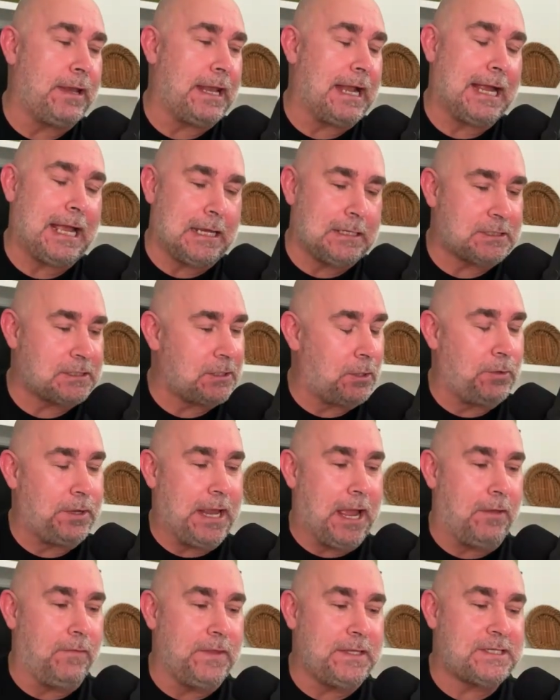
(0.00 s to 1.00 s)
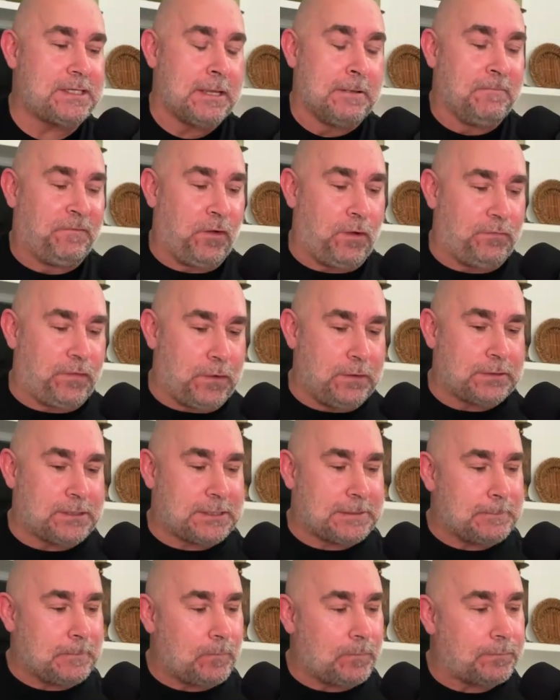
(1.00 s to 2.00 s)
and I got to slow down. This,
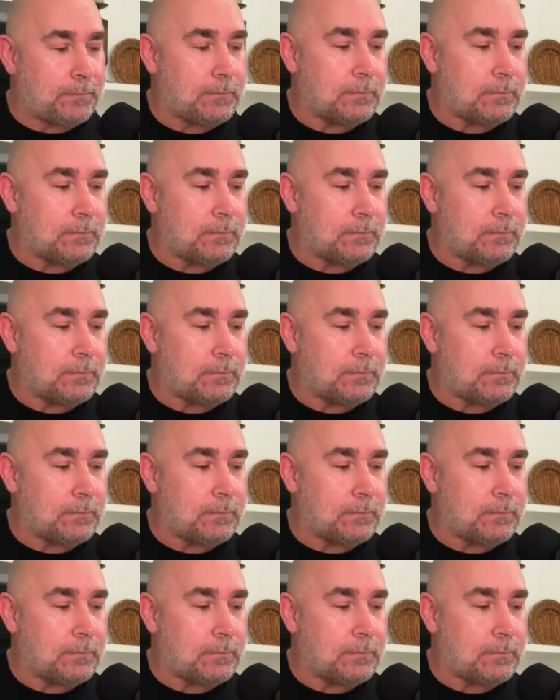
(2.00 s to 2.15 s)
folks,